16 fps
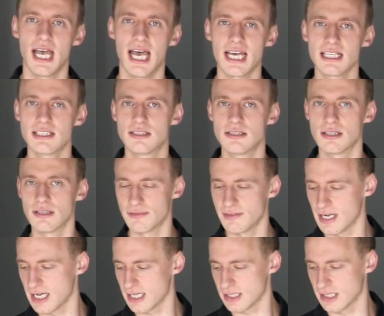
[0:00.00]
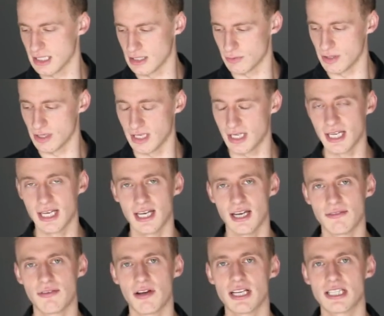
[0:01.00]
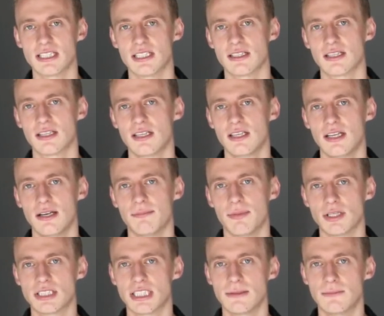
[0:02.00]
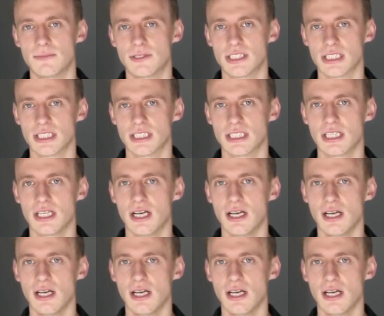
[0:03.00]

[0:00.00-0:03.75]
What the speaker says: added to the fact that they won't get affected by temperature